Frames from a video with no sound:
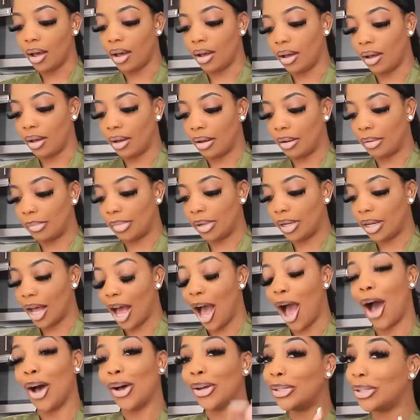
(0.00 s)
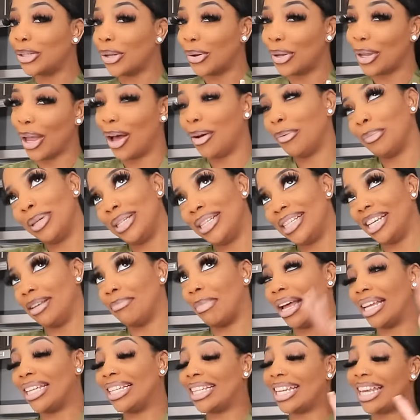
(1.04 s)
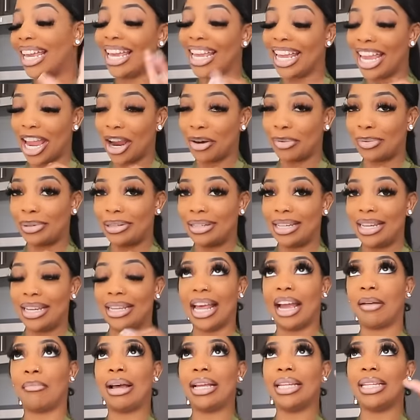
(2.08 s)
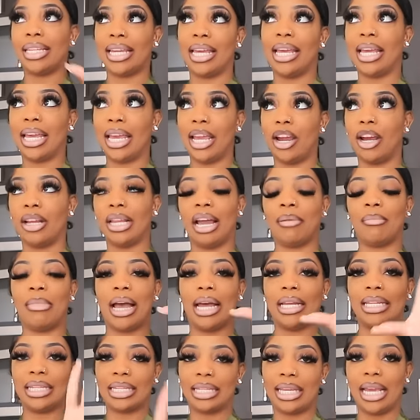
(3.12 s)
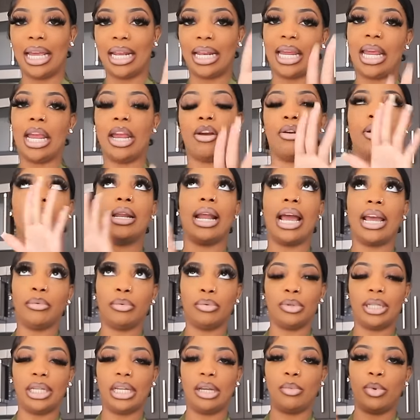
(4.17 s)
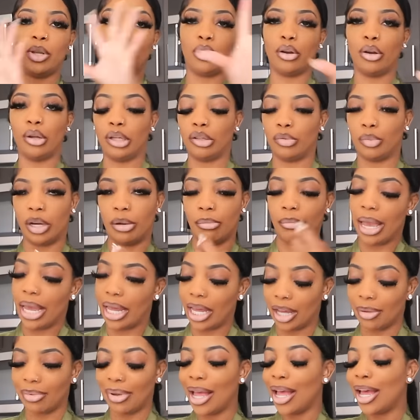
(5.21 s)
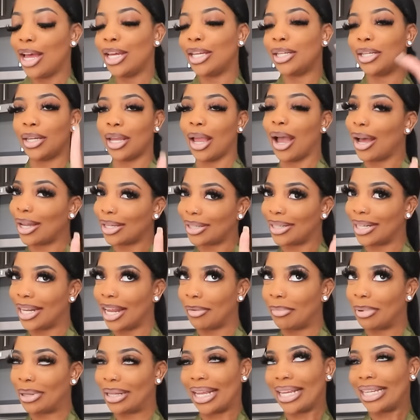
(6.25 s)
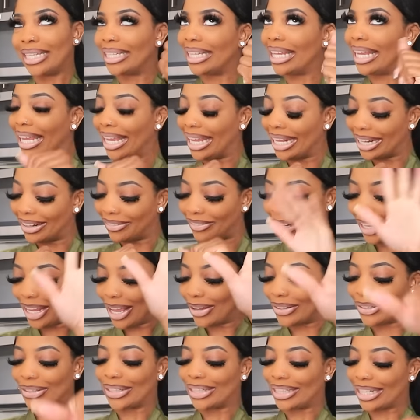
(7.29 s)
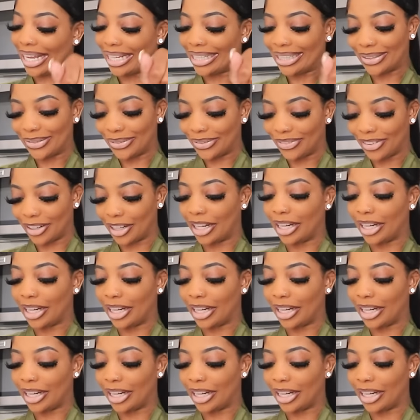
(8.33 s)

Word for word: Um, also y'all be seeing my skincare routine, like my skincare, like my skincare night routine when your girl is wearing makeup. So y'all see that, but that's the end of the video, so stay tuned for